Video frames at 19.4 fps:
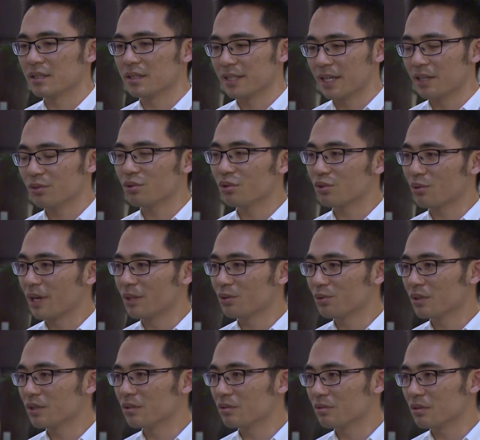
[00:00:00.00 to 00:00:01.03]
Young
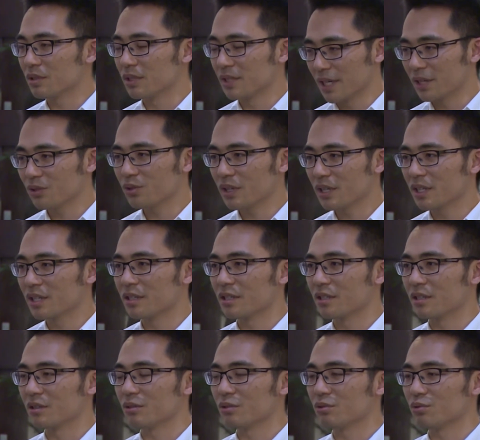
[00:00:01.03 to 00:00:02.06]
entrepreneurs have a cooler
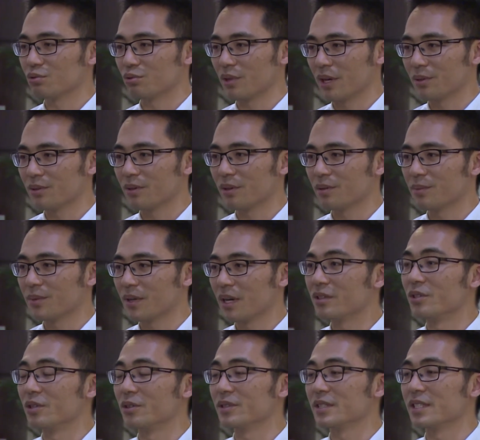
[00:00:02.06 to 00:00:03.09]
head, they're
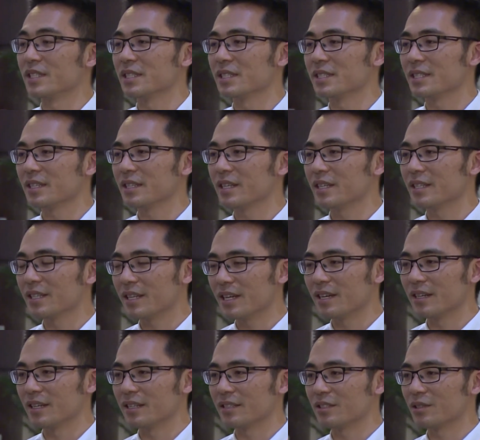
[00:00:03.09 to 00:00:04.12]
more cautious.
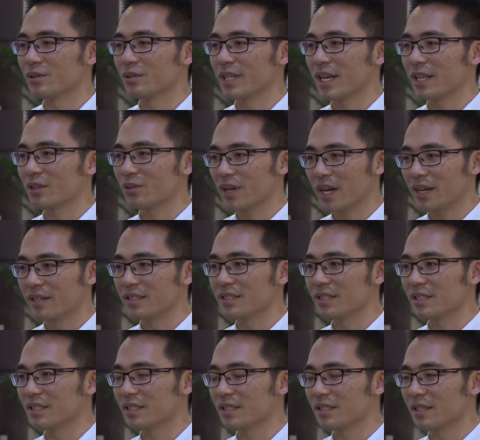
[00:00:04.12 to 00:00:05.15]
That's why
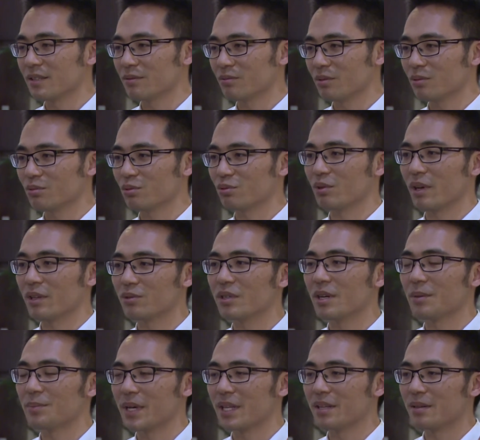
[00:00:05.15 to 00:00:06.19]
forming a team is more
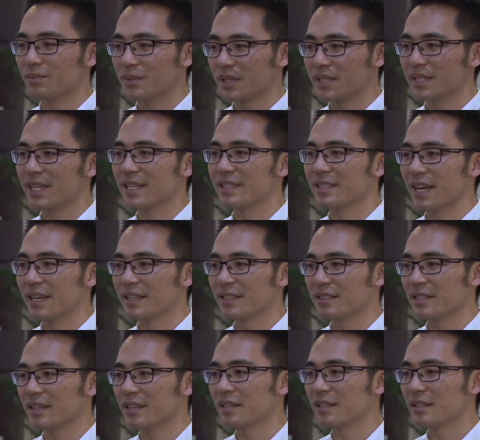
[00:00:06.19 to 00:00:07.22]
challenging
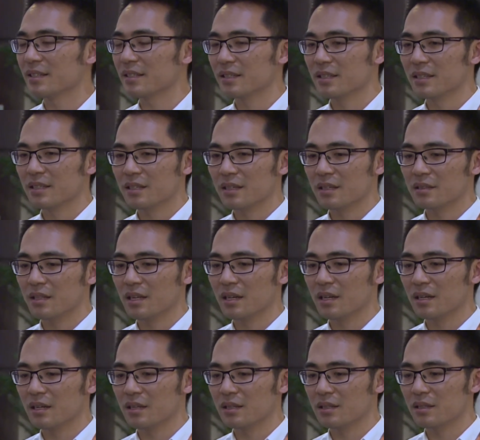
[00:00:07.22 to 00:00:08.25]
than twenty fifteen.